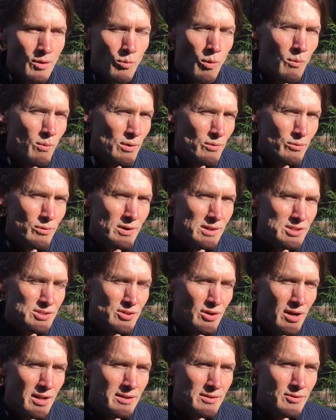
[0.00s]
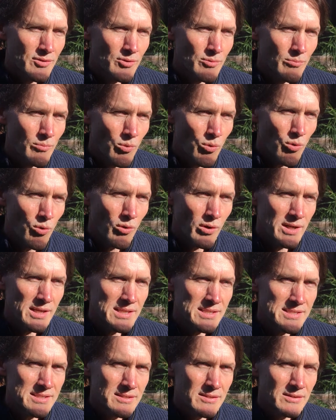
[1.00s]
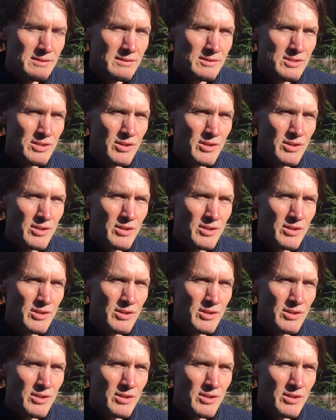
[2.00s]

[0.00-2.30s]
what we're really trying to do more is to,